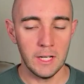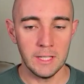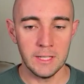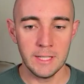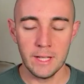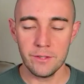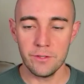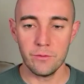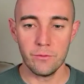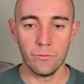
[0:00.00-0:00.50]
And
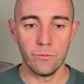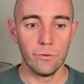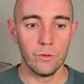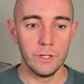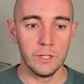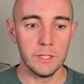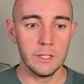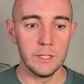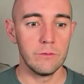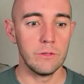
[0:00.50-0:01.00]
that's a
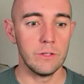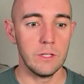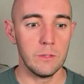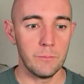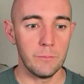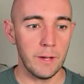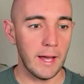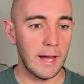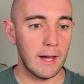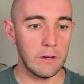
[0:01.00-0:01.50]
really, really
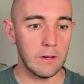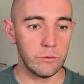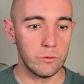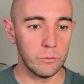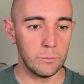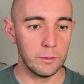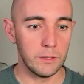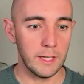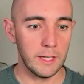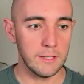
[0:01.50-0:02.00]

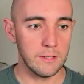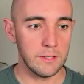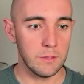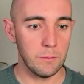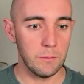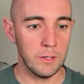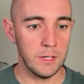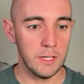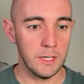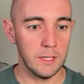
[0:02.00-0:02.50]
powerful place to
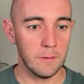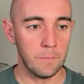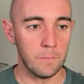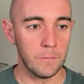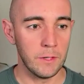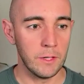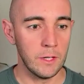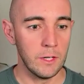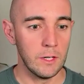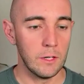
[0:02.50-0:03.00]
be
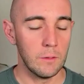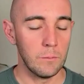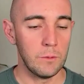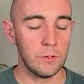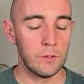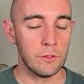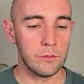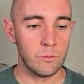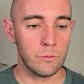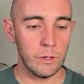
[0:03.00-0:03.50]

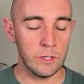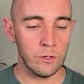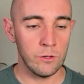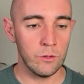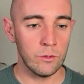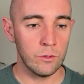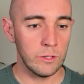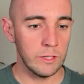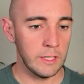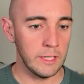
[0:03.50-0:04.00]
because when
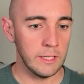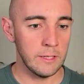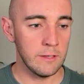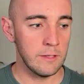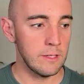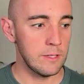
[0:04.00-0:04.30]
you're in